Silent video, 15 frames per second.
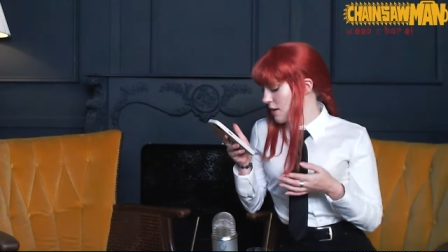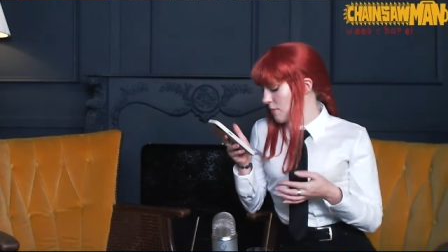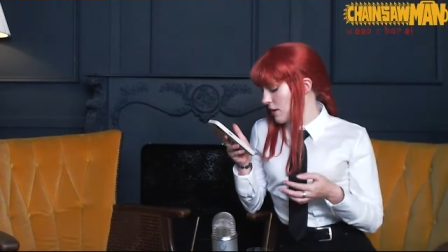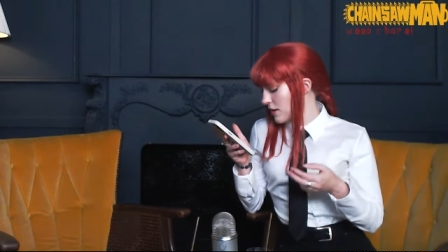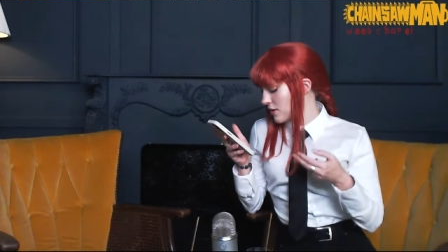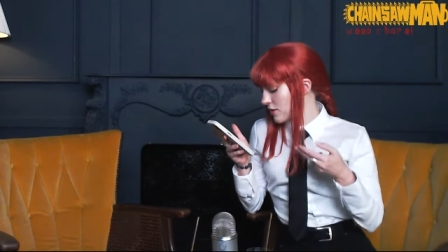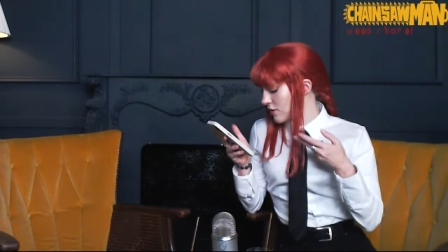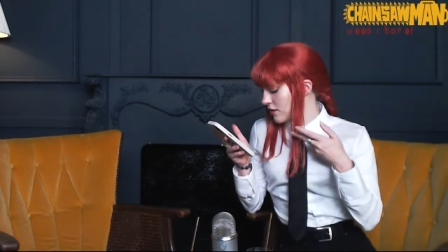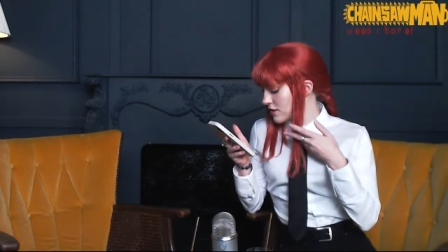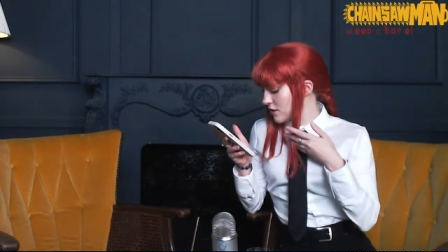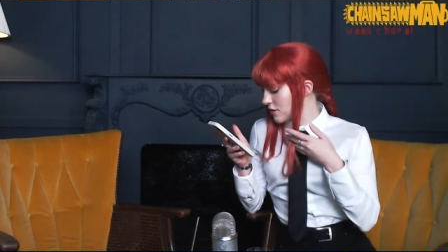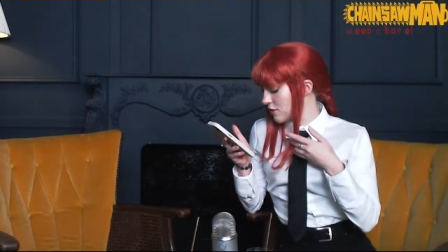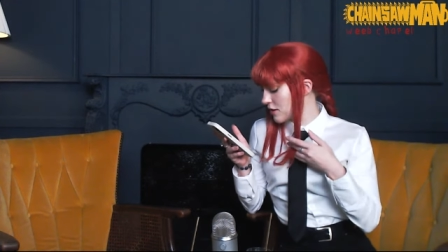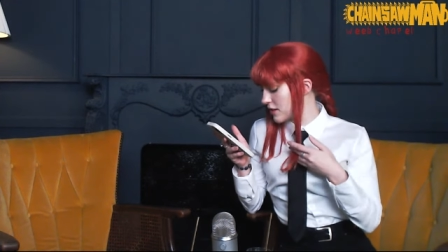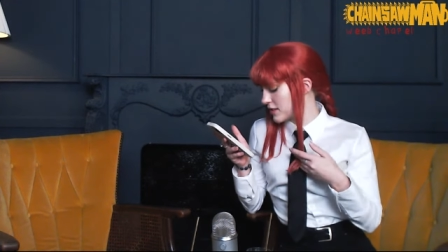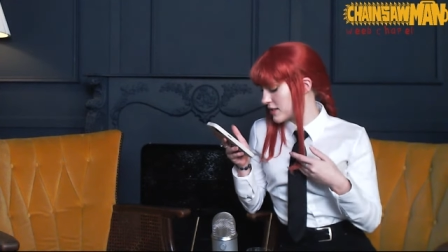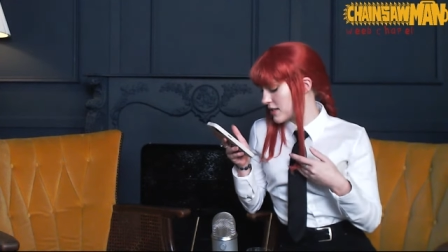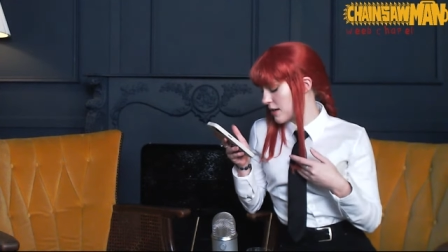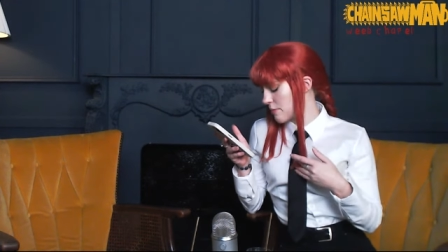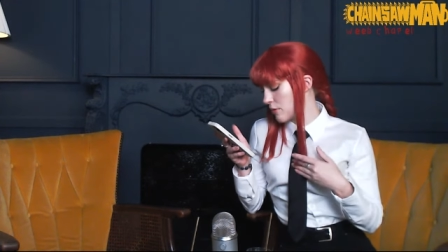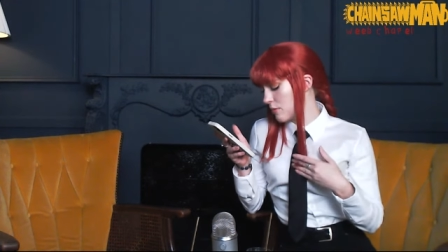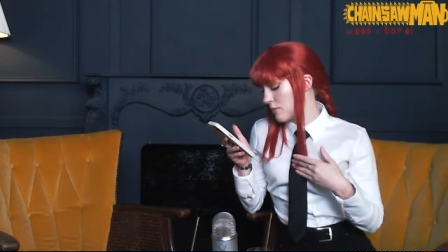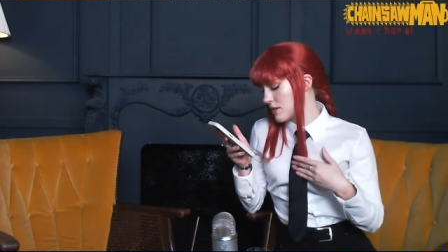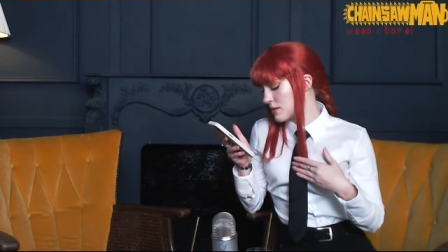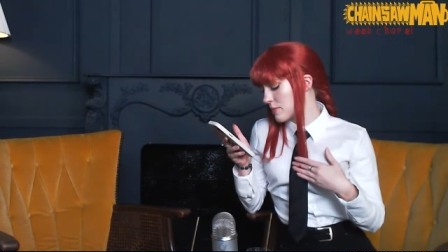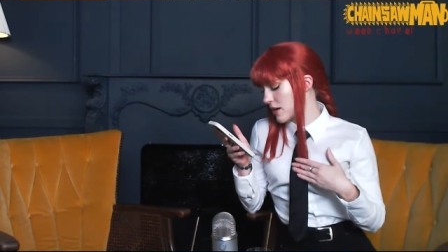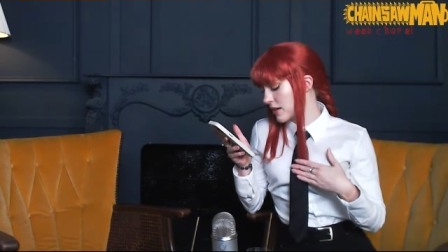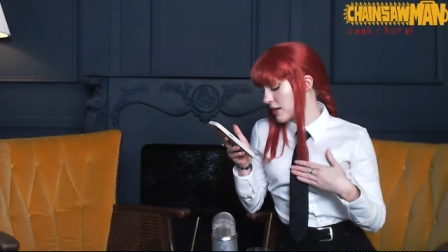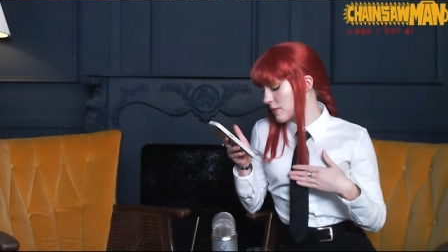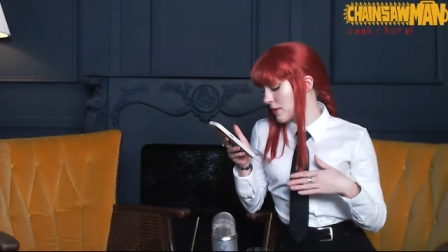Panther is a great example. Miss
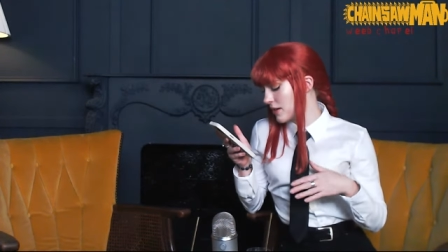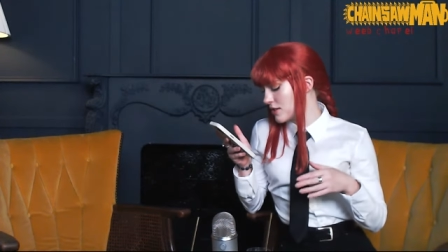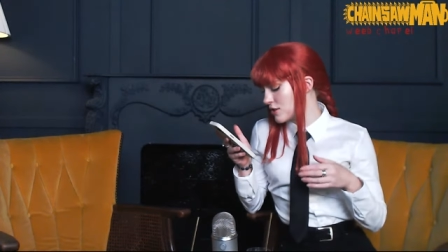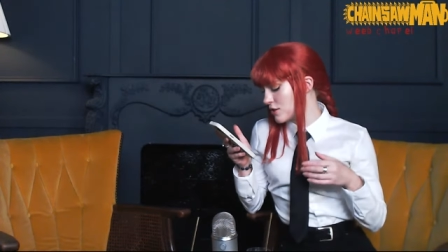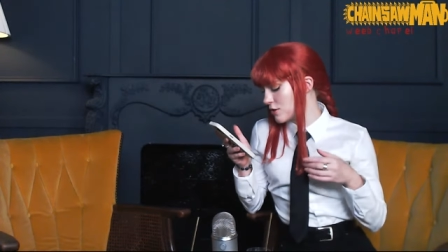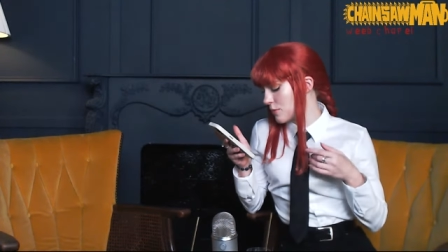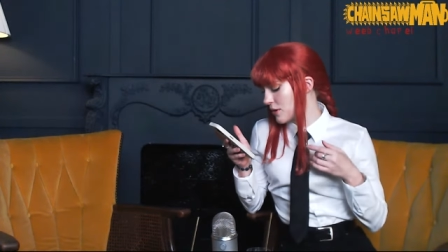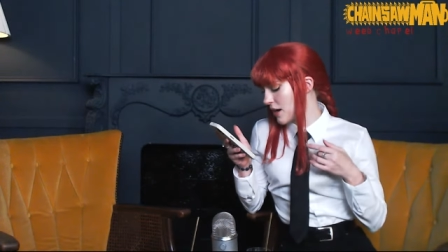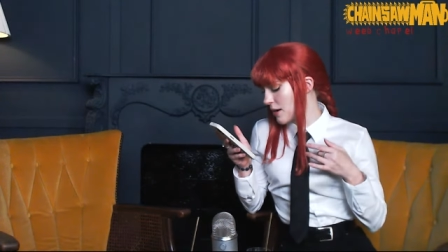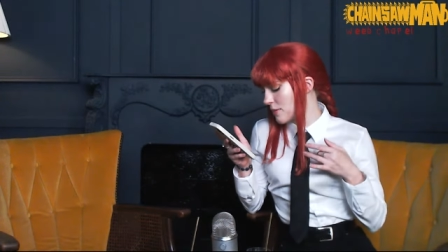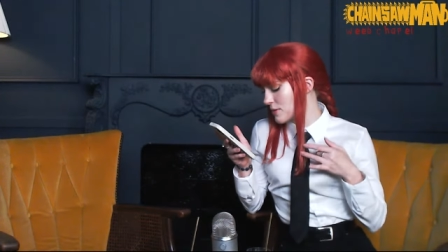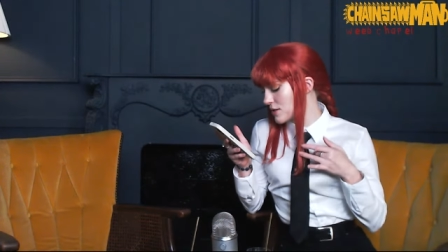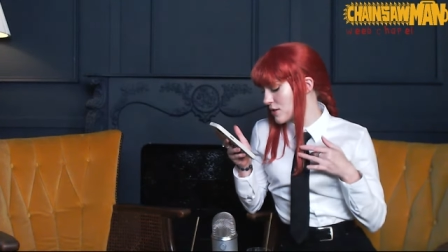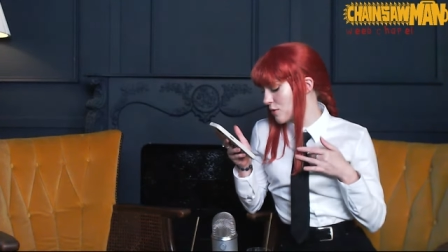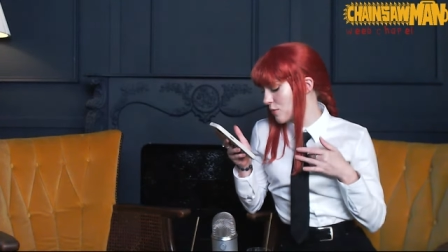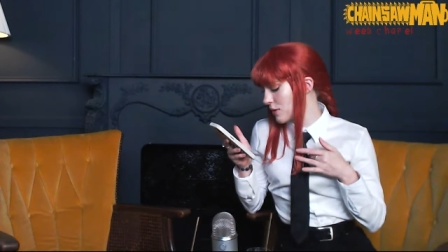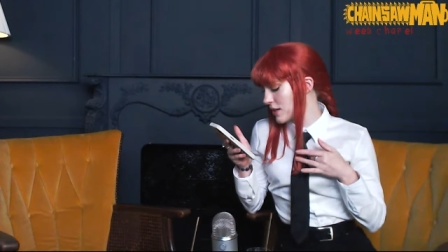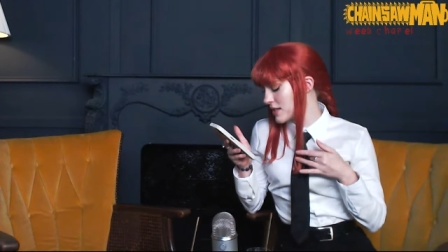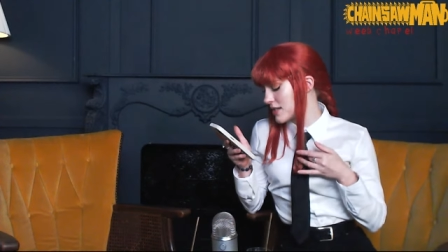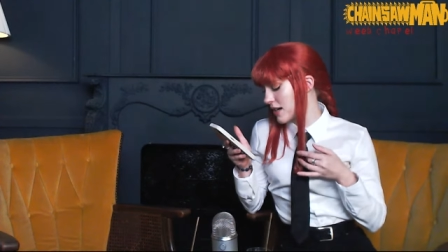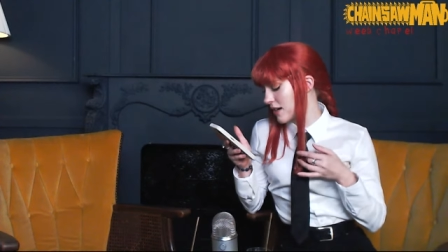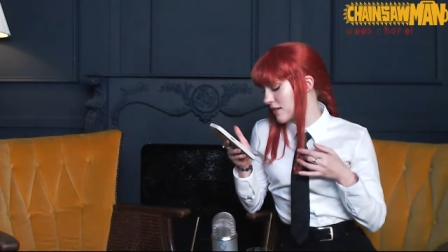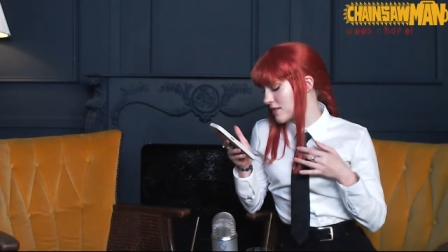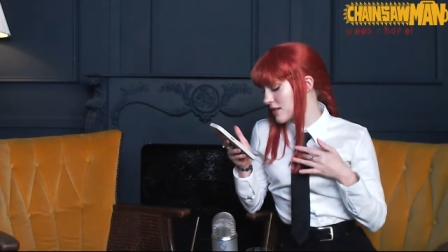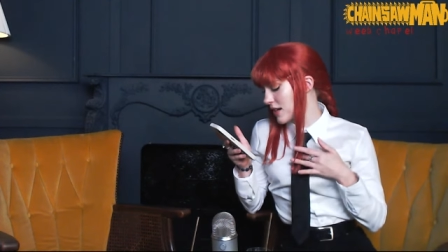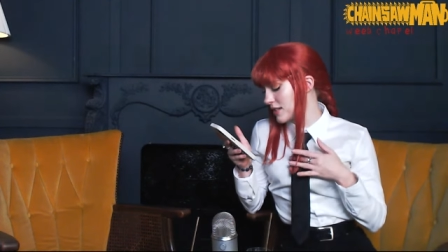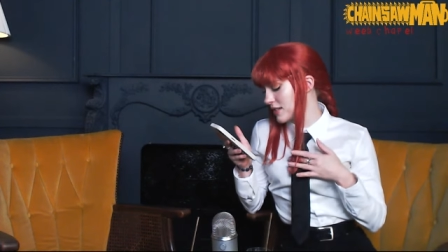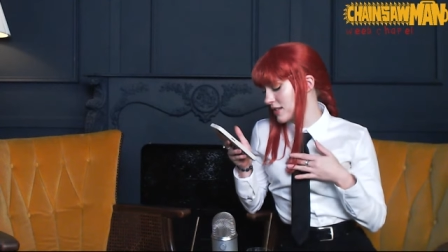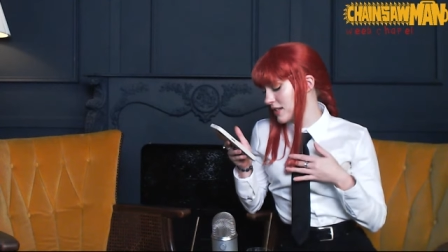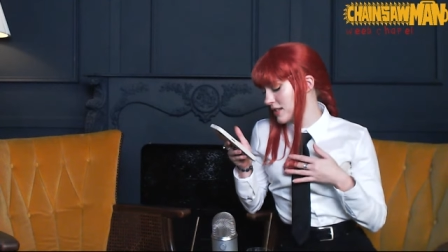Makima, do you perhaps know what Attack on
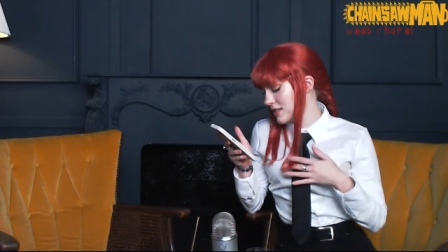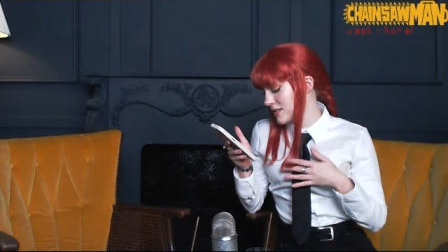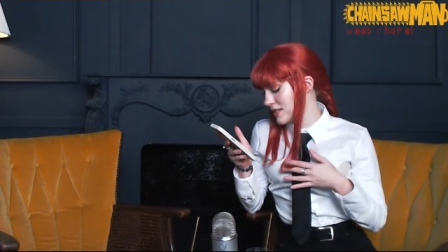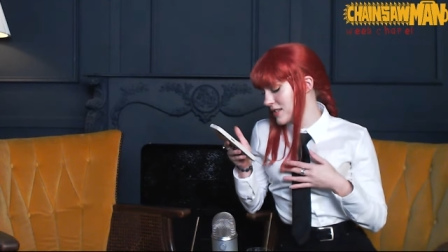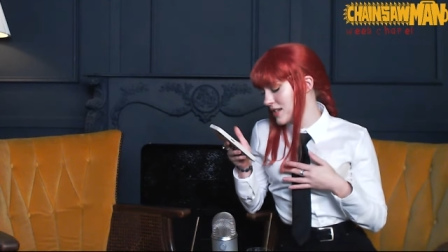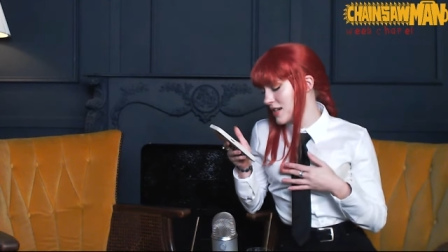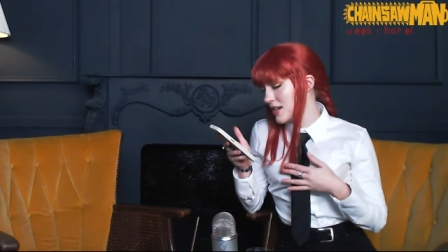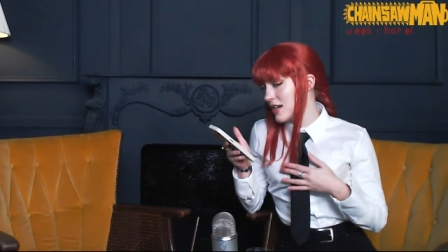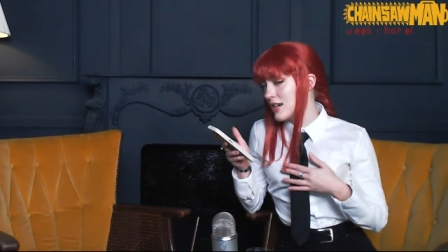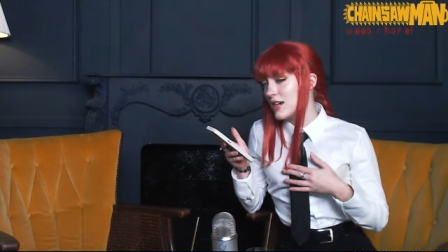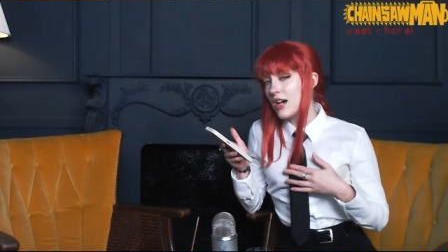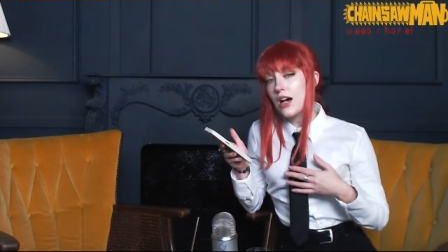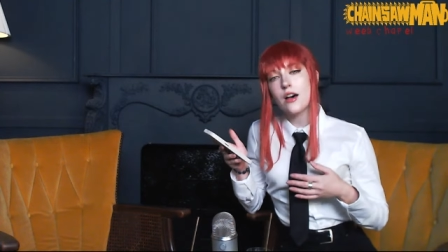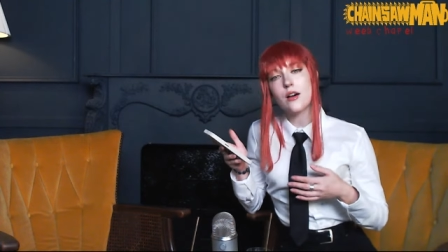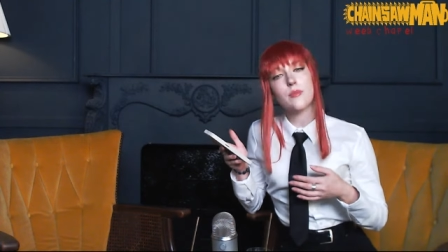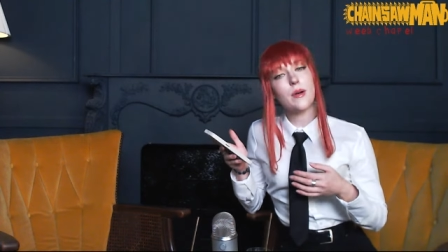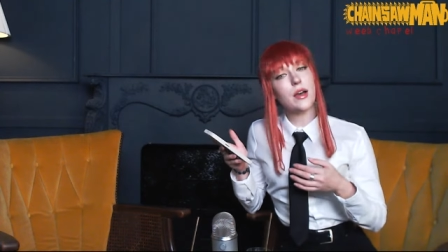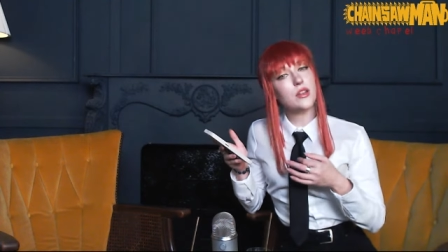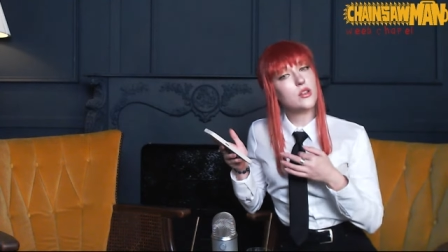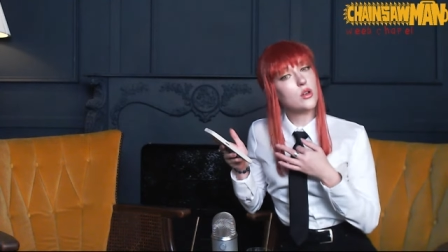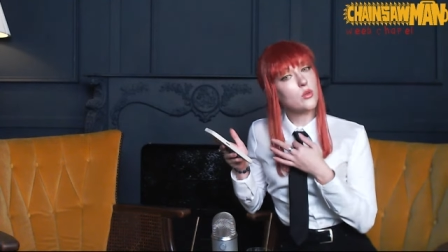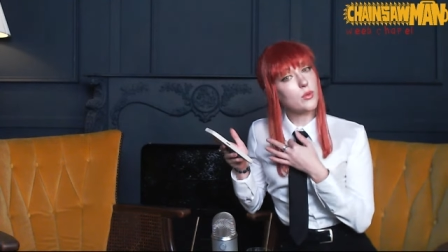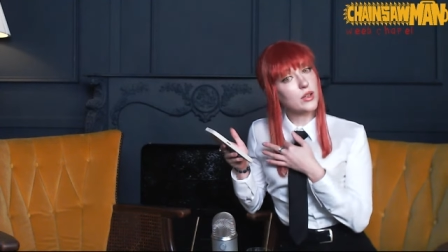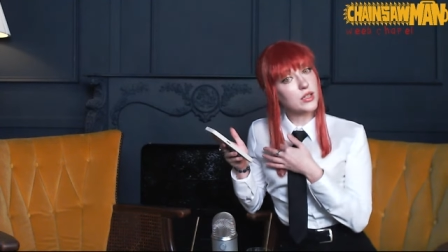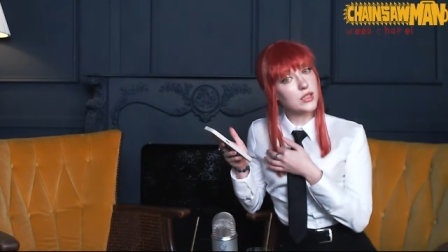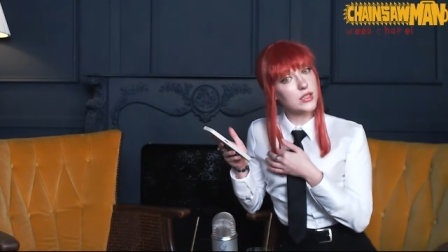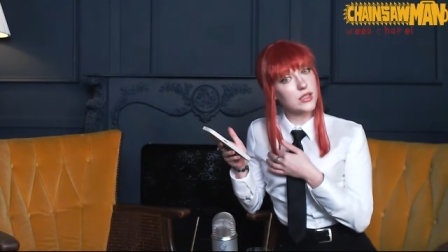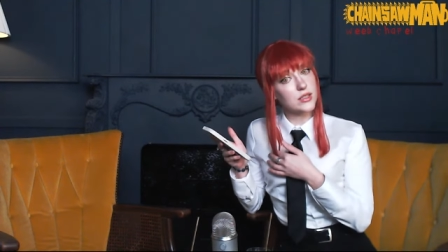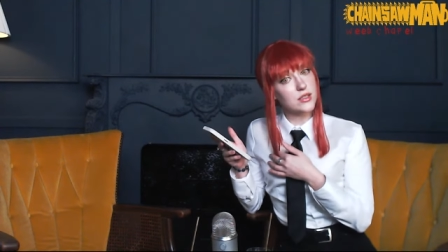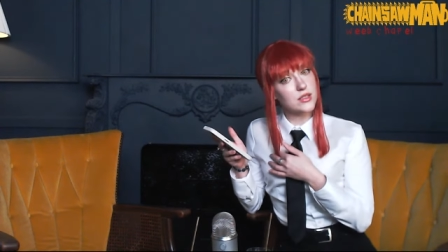Titan is? I know what it
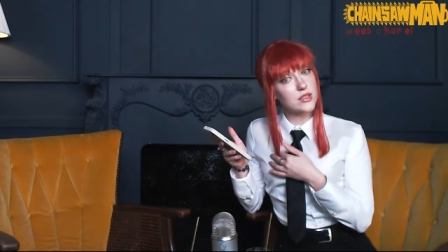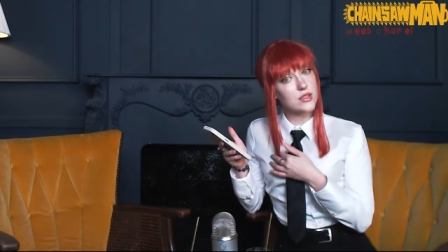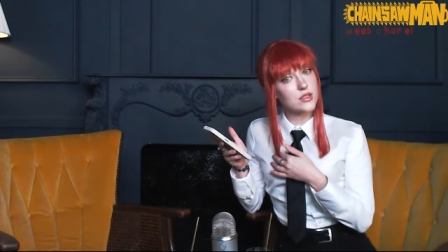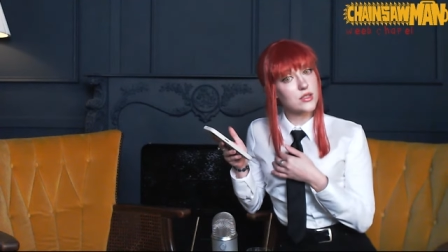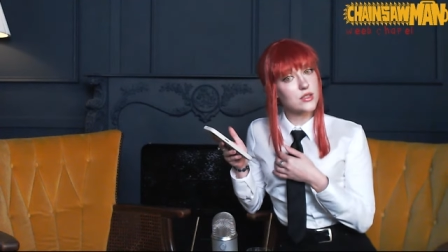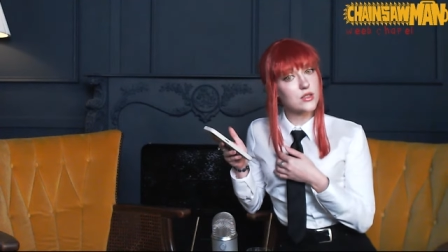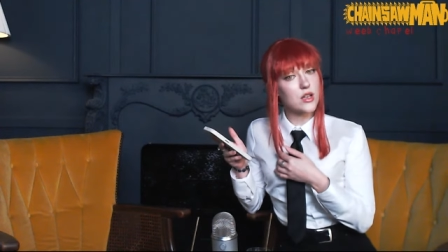is.